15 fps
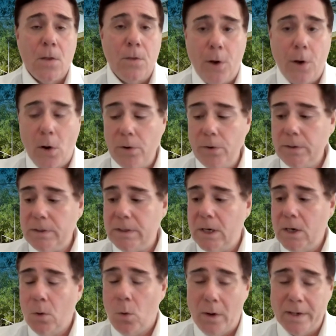Those
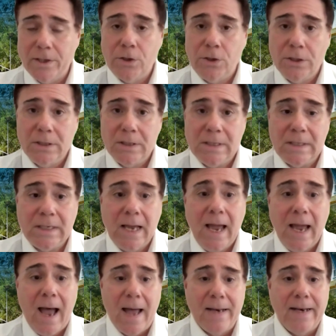questions
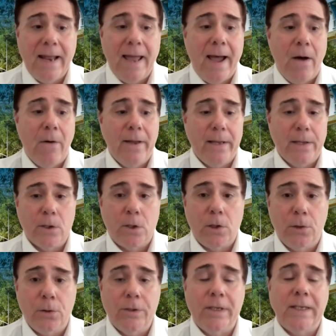are now
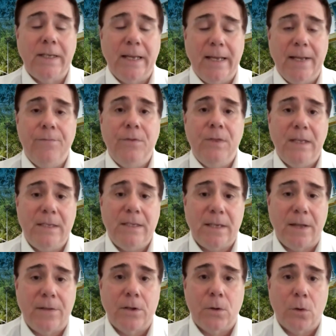included in the
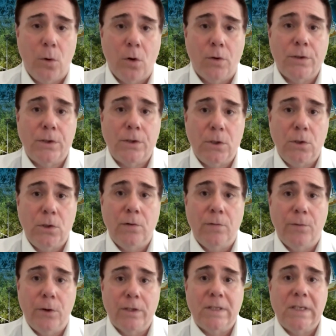Southern Cross
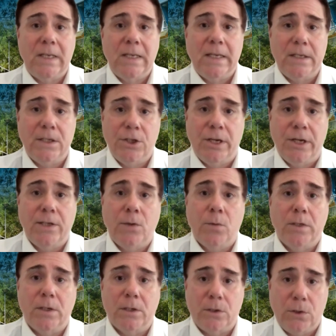University
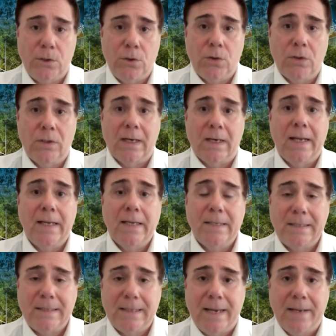Genuine Student
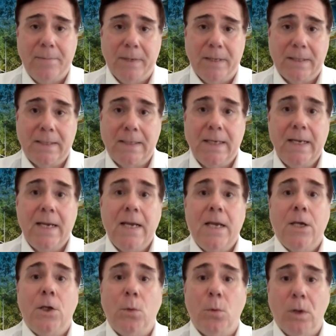Statement.
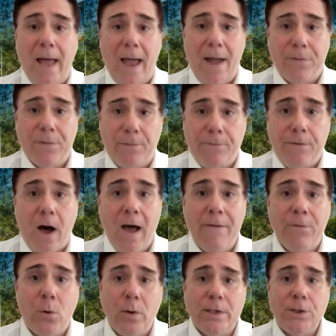You will have the
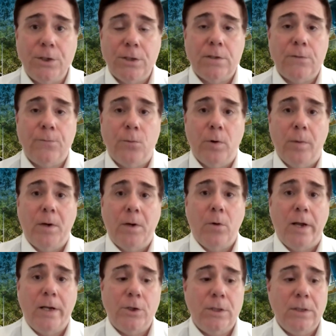5 questions for
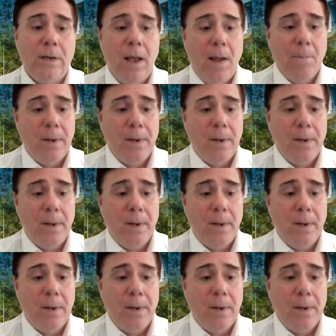immigration